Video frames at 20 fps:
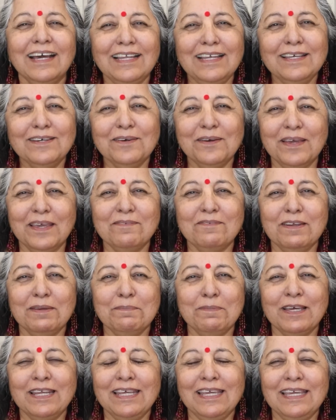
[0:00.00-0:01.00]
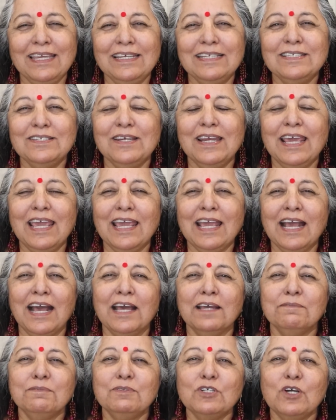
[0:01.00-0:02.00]
Hello, everybody. Today,
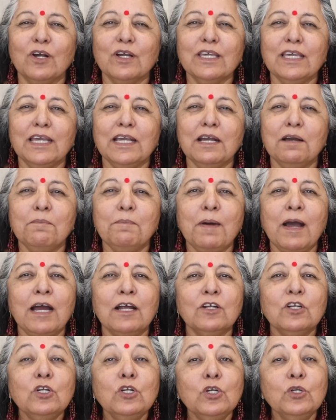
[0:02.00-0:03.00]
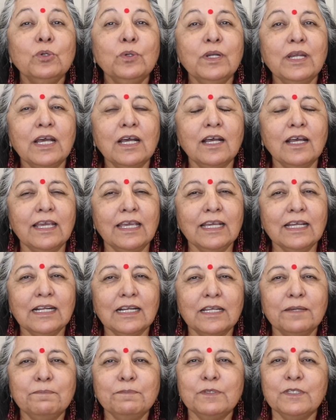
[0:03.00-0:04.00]
I'm talking about lunar
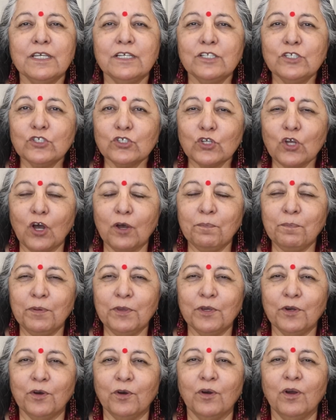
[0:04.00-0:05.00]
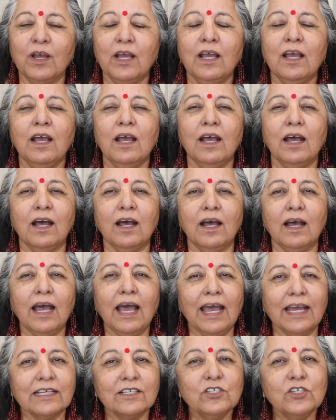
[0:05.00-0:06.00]
eclipse in Scorpio.
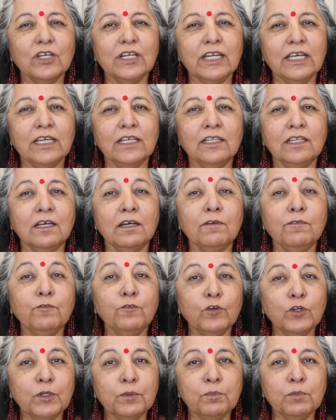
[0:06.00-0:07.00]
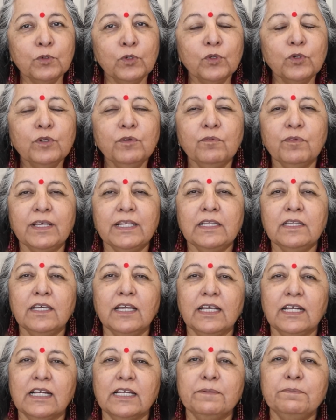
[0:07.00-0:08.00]
Actually, the full moon, when
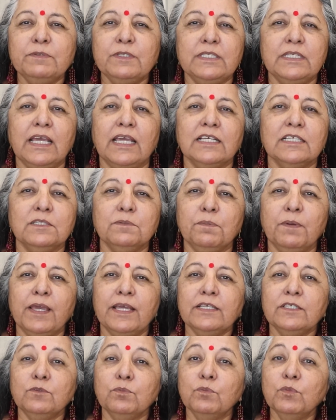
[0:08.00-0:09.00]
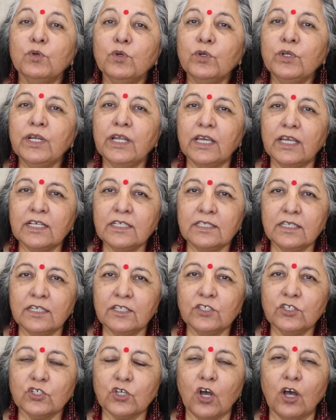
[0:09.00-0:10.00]
the eclipse takes place, moon is
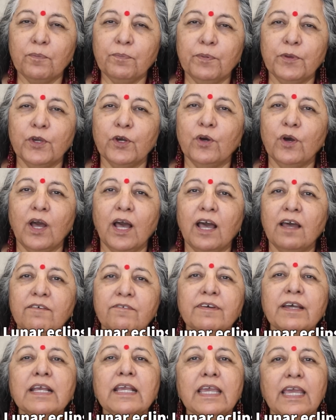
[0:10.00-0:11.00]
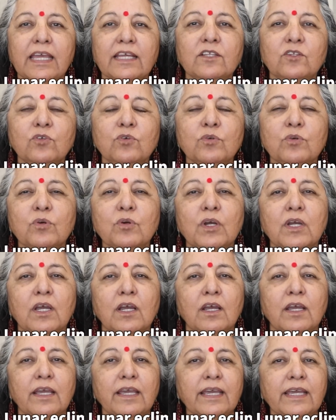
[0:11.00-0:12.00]
in Scorpio. However, Ketu
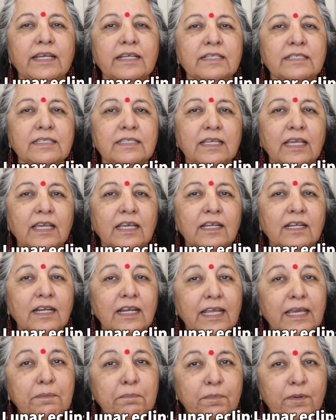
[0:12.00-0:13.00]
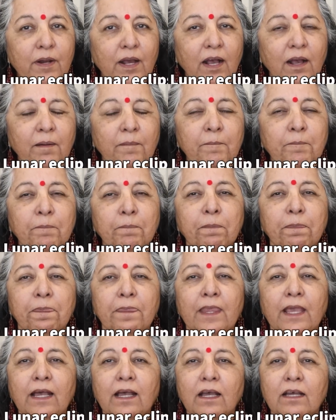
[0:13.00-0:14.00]
is in Libra.
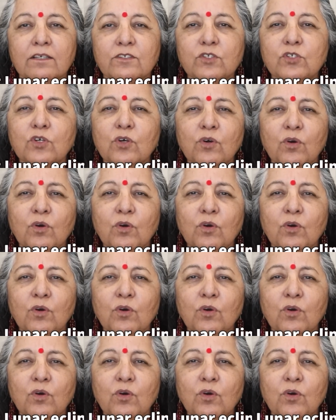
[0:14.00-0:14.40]
They are